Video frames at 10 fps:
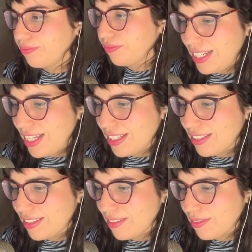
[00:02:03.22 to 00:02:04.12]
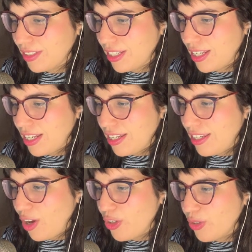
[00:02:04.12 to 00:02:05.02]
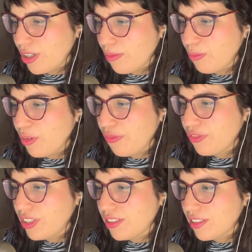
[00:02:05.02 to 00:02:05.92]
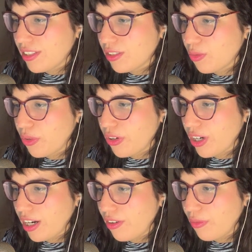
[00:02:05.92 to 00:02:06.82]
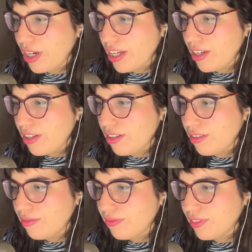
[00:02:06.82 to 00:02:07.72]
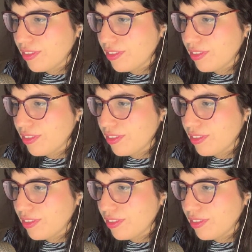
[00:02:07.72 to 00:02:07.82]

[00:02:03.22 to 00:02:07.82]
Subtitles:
Nice. Now you can move this square around.